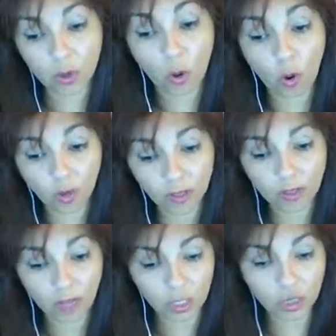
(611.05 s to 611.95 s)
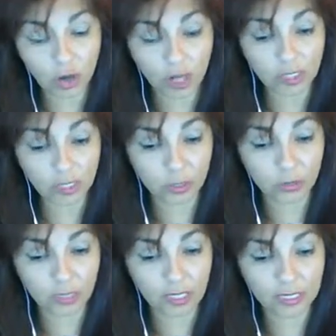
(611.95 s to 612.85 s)
or attracted
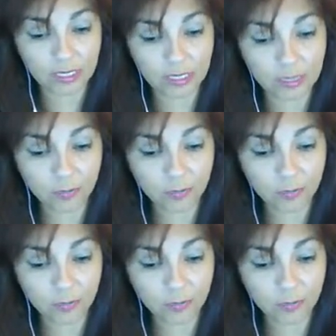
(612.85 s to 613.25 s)
to it,